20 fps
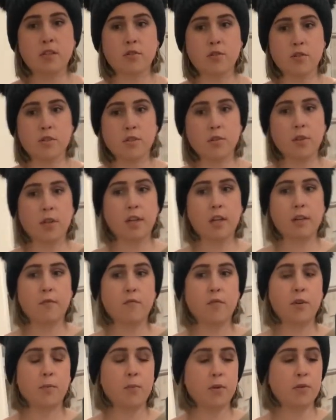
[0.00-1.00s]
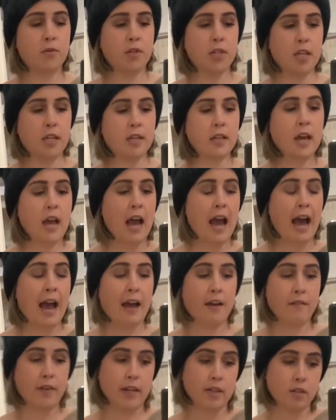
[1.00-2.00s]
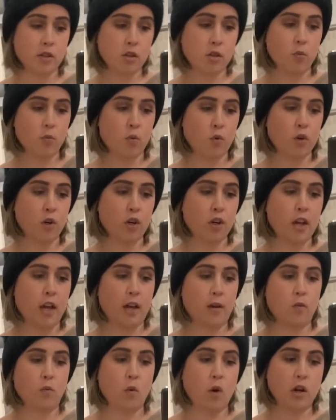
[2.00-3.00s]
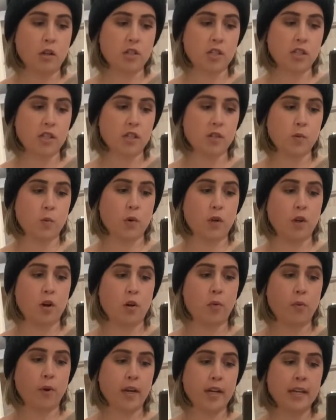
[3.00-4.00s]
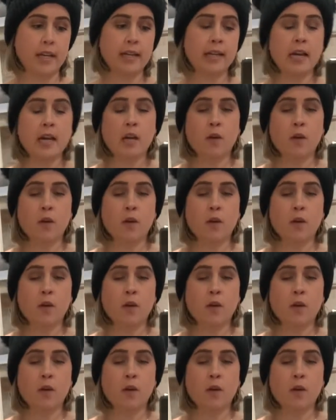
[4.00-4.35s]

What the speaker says: You're still at eMVee Boutique. I've actually worn and washed this one already.